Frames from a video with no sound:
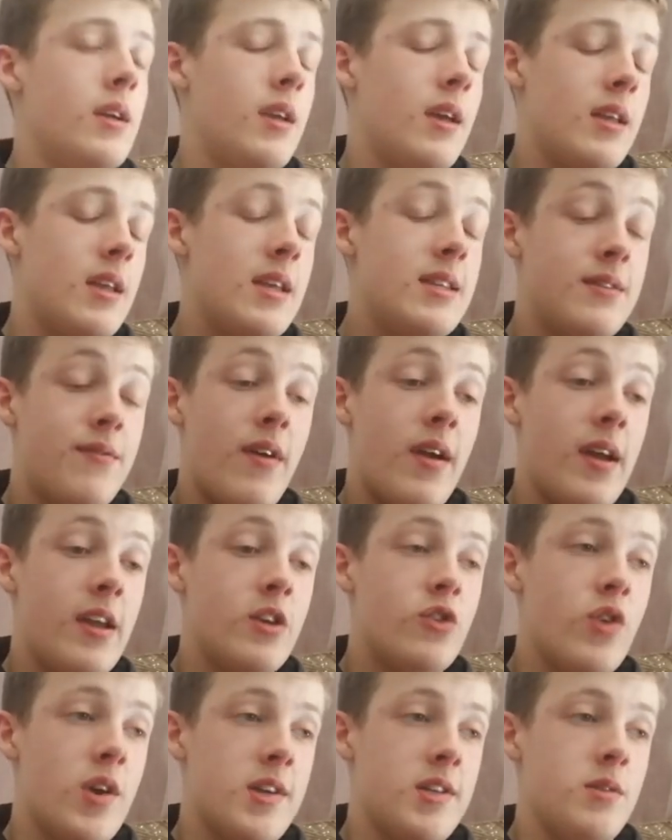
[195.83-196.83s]
It's a very
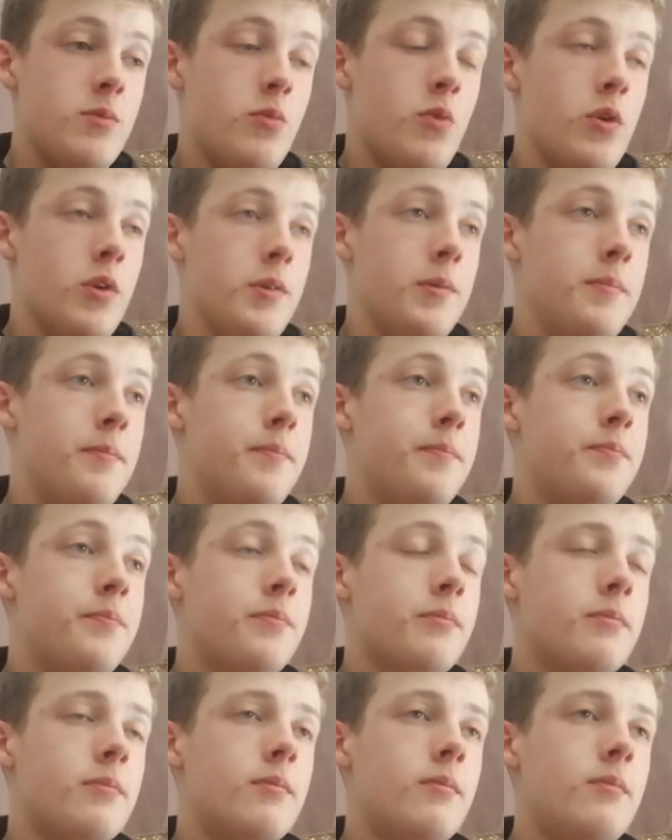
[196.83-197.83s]
interesting one.
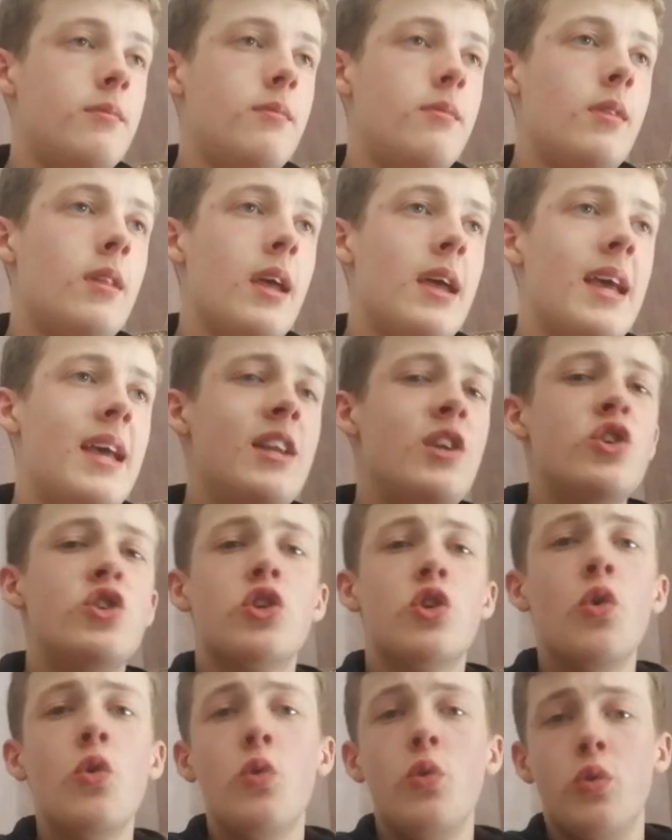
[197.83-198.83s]
In
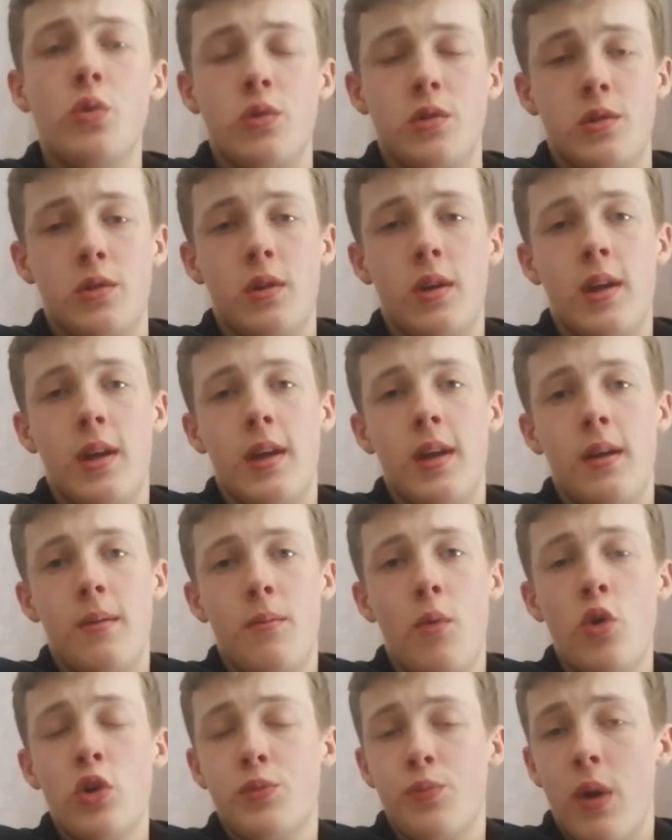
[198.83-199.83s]
schools,
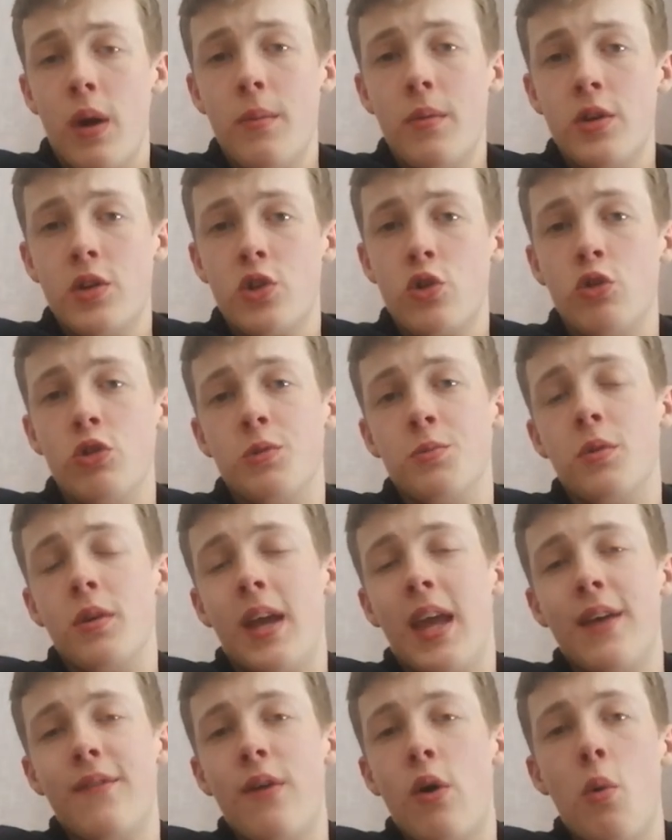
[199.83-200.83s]
most primary schools will
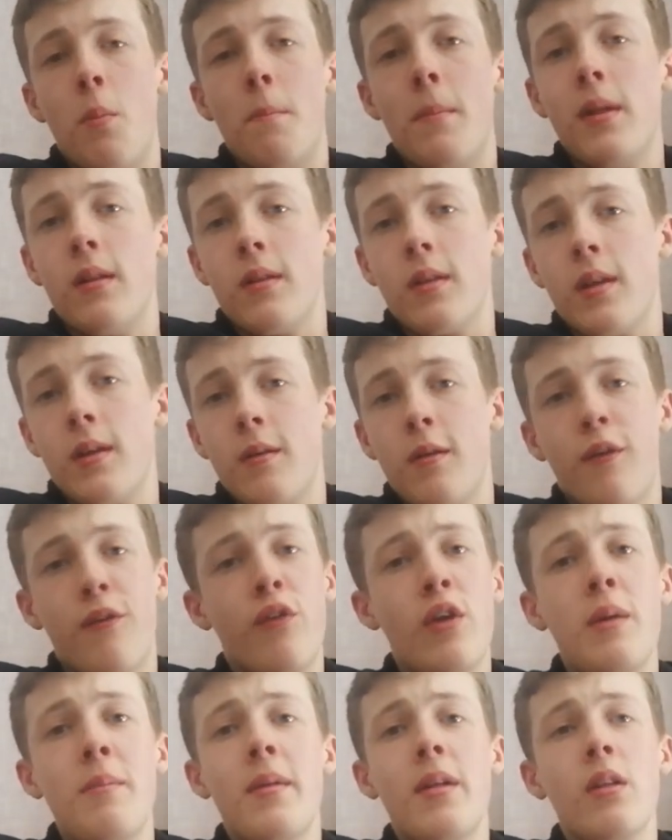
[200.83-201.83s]
give out milk,
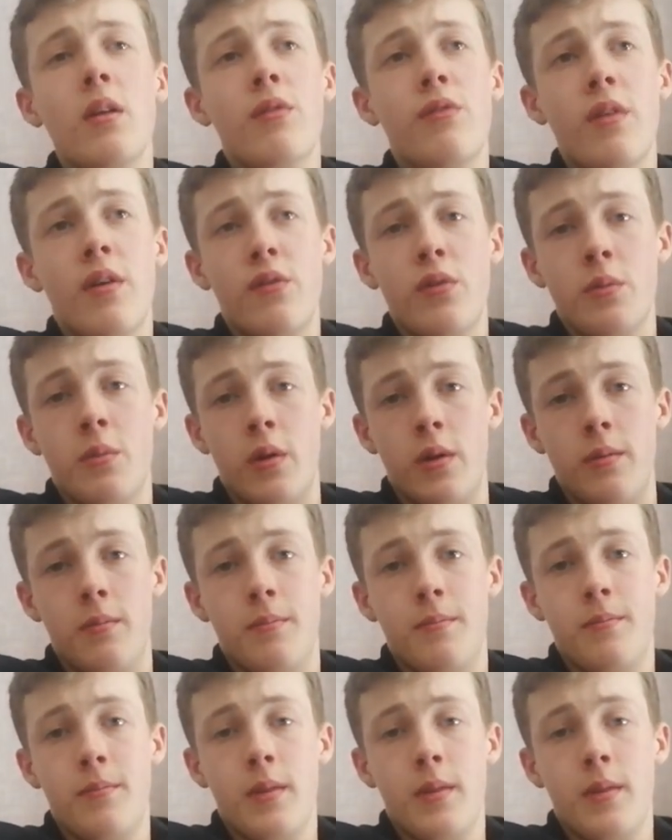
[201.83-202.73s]
free milk for everyone.